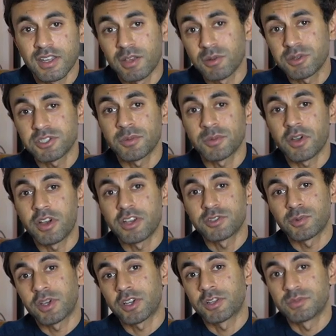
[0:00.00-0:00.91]
Hey what's up
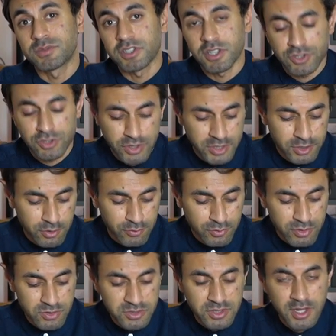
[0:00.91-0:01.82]
guys, welcome to Trending
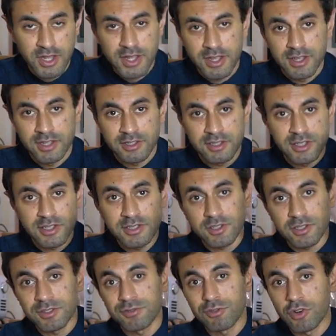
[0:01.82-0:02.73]
Reviews.
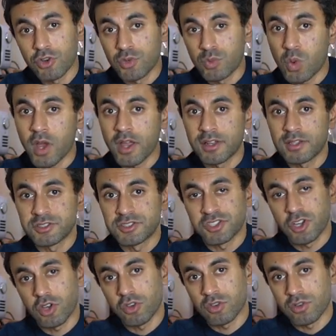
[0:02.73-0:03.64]
These are the Rode Wireless
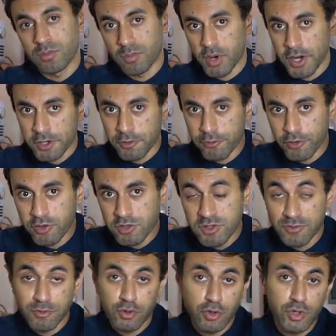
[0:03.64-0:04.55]
Go
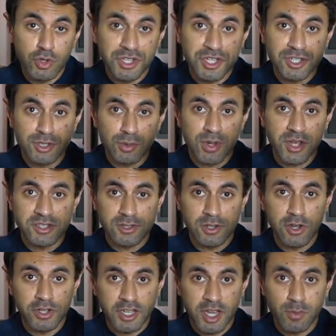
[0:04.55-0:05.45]
microphones for your digital
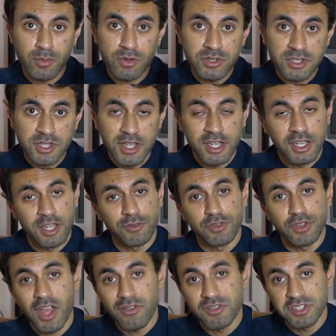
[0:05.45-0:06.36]
SLR cameras. If
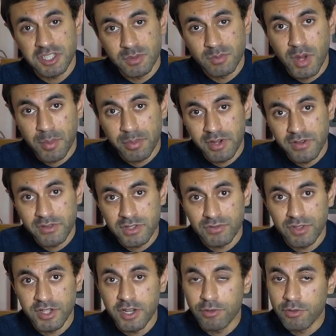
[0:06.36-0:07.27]
you haven't seen my previous
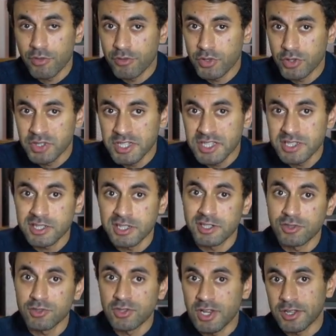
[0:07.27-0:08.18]
video reviewing these,
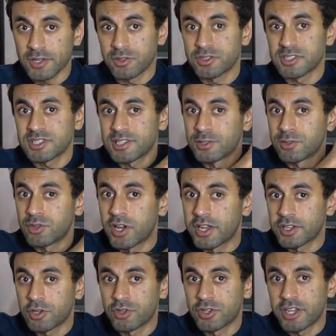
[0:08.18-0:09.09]
then do click on this little
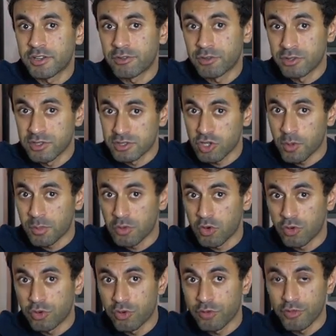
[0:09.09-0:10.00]
icon here on the top
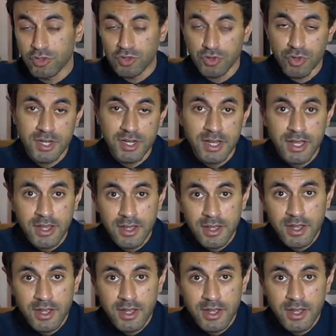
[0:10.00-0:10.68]
corner of your screen.